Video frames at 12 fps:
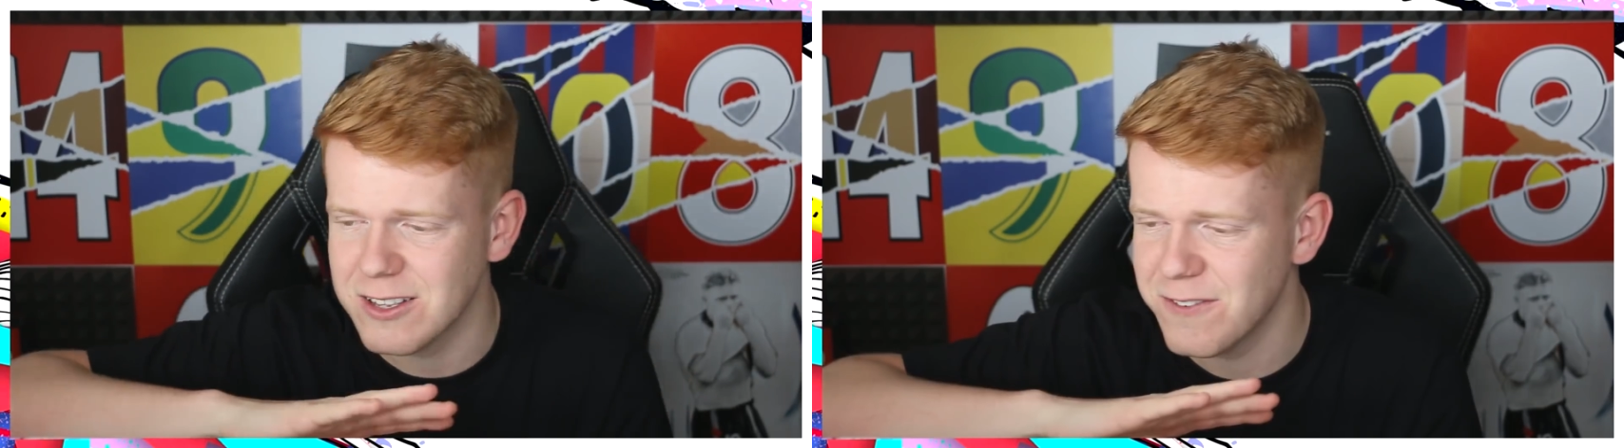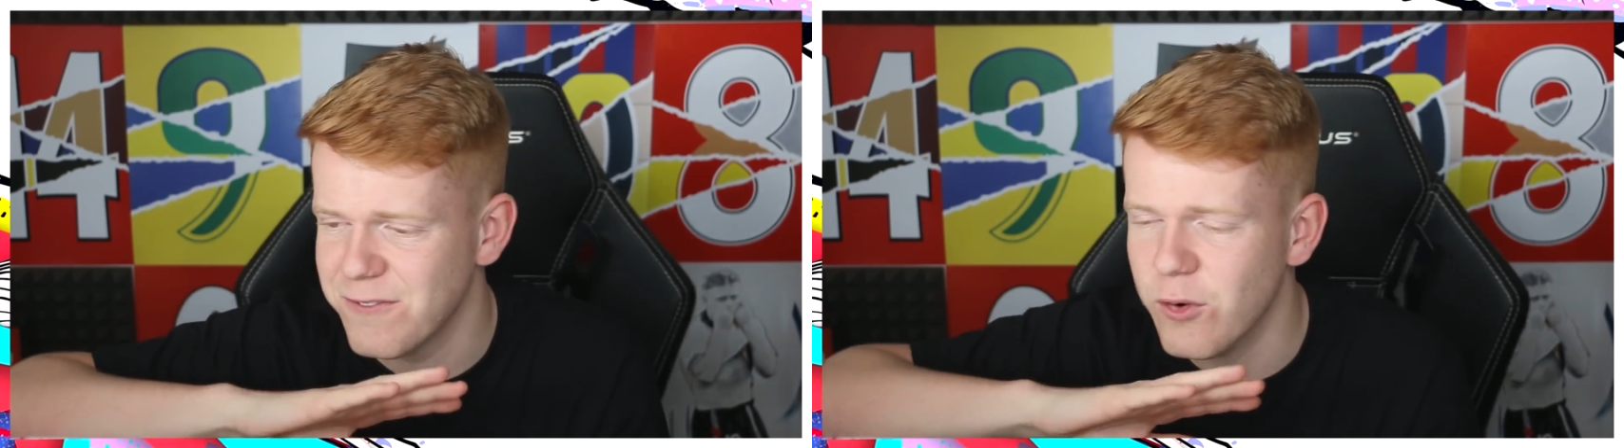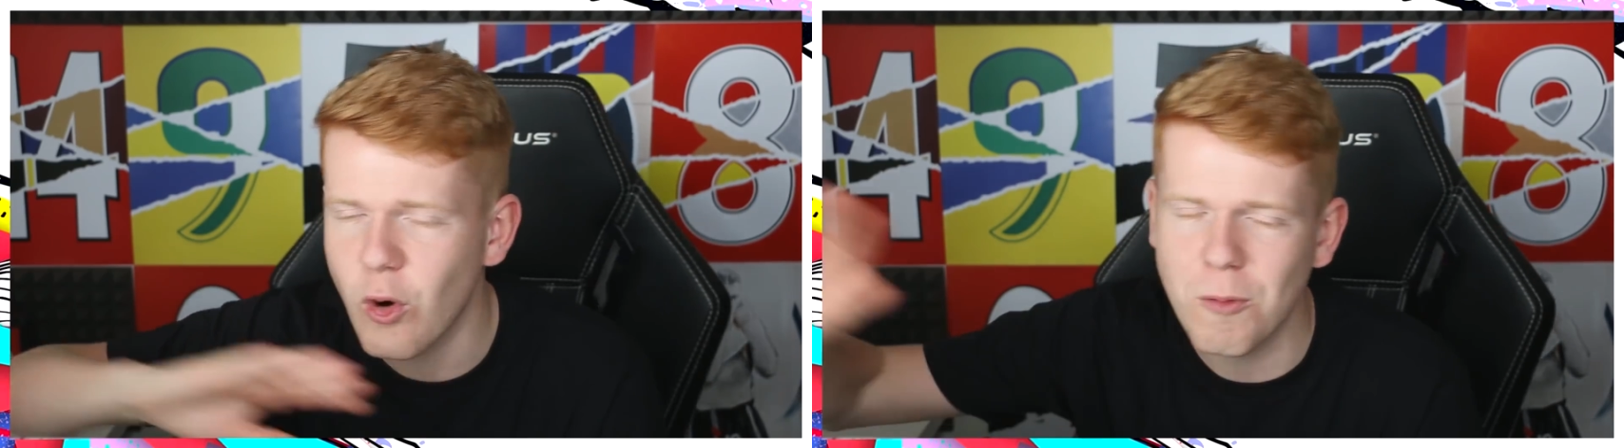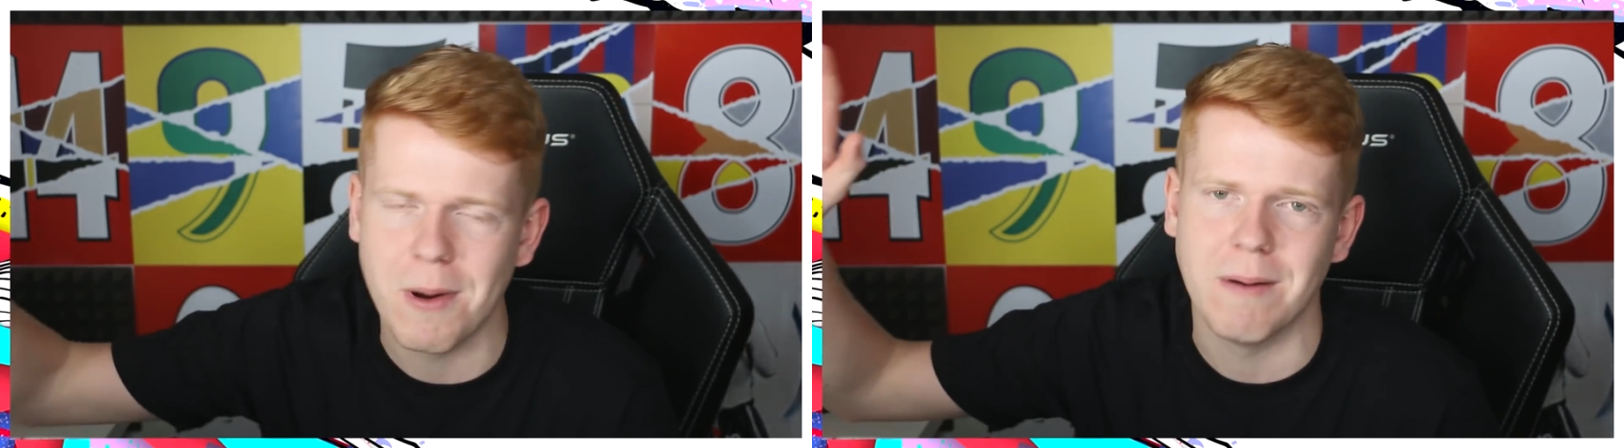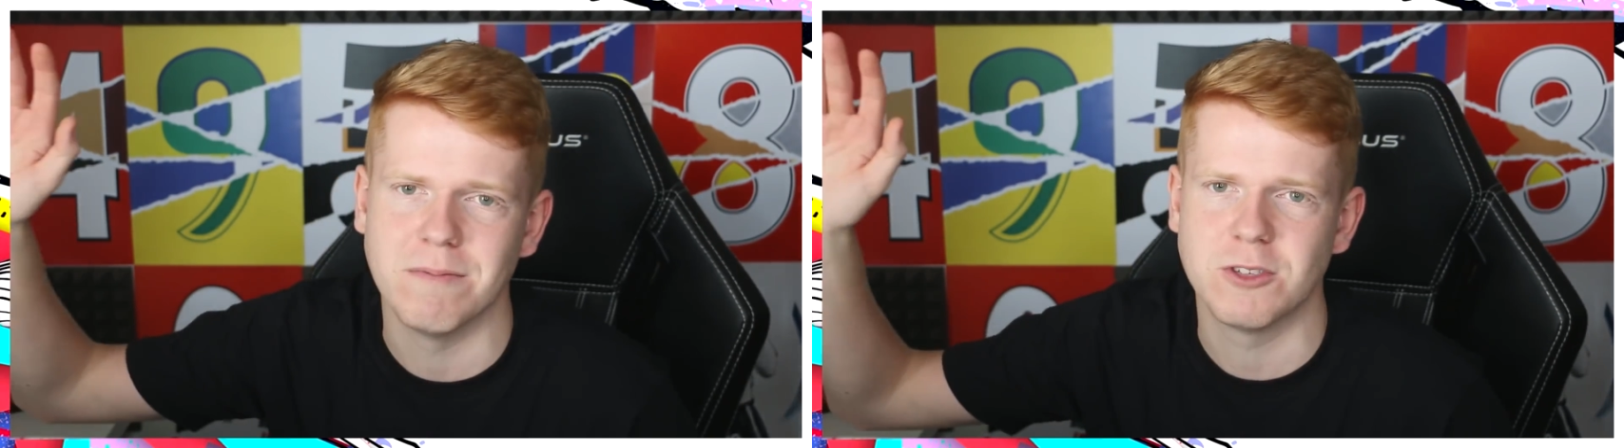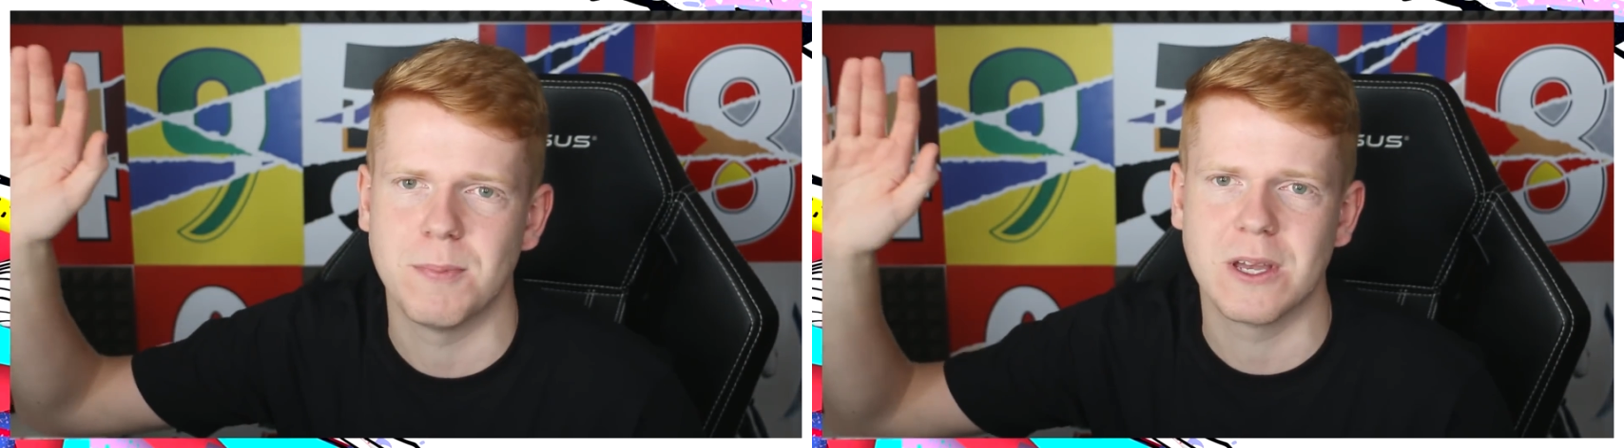4
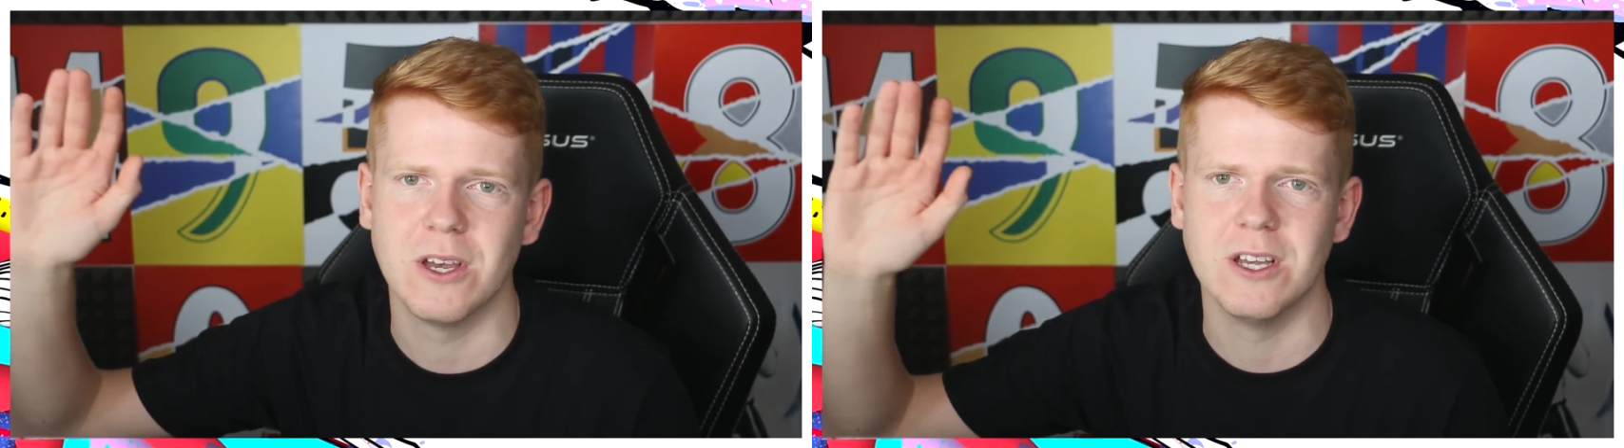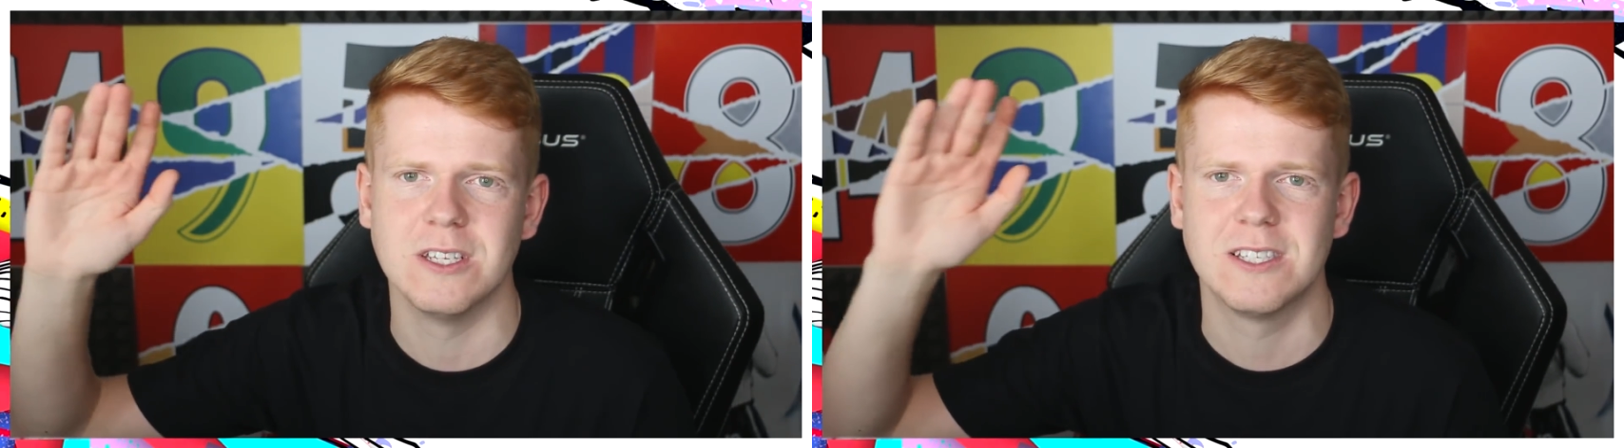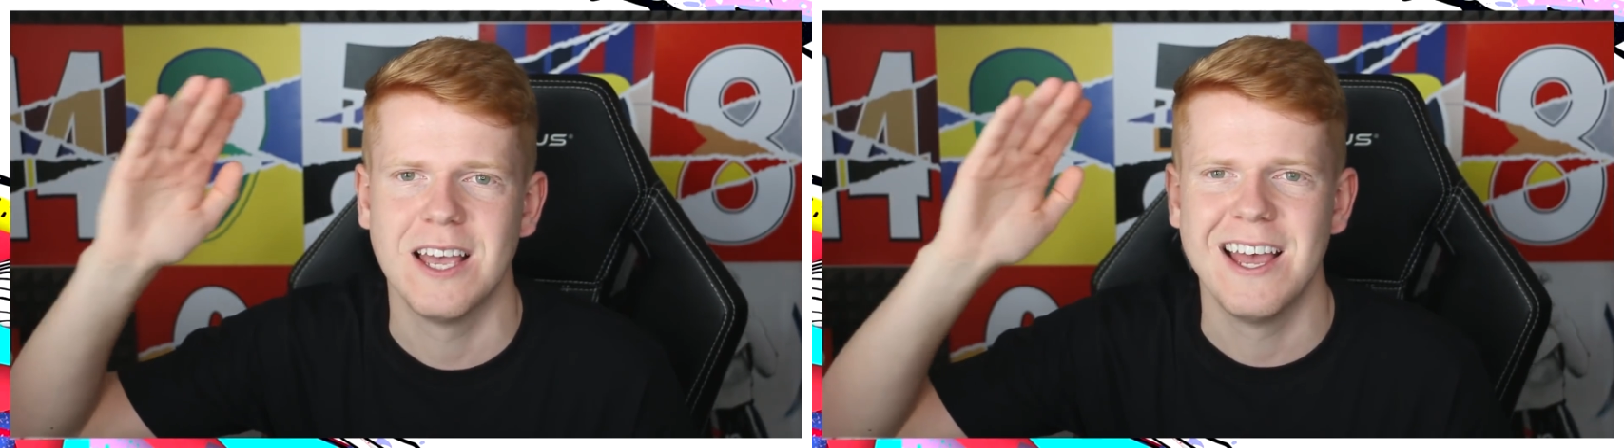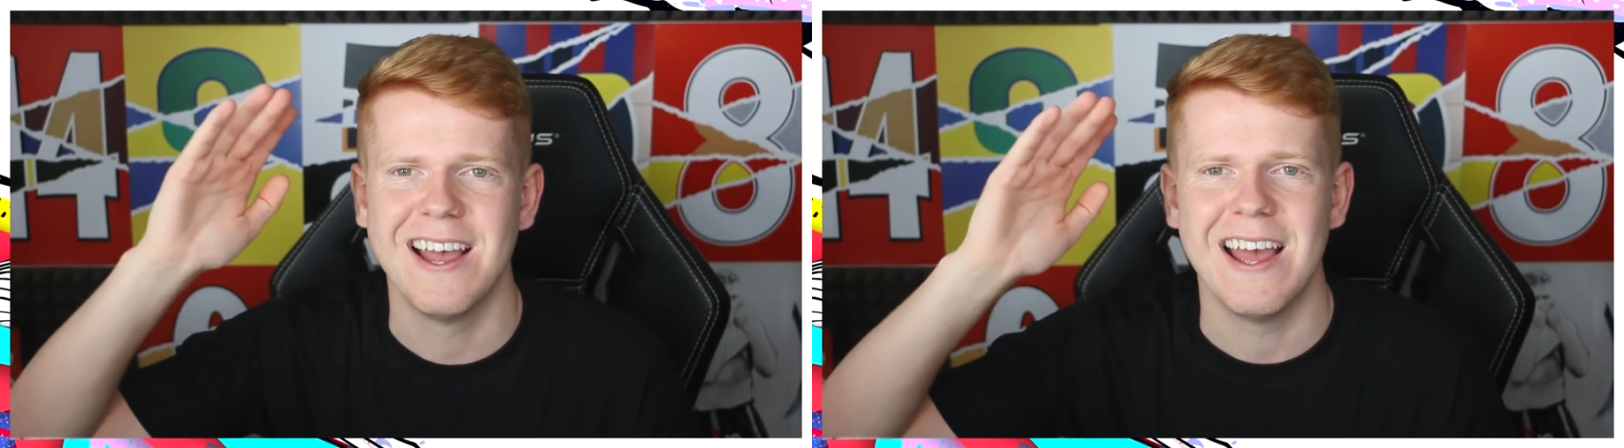months, because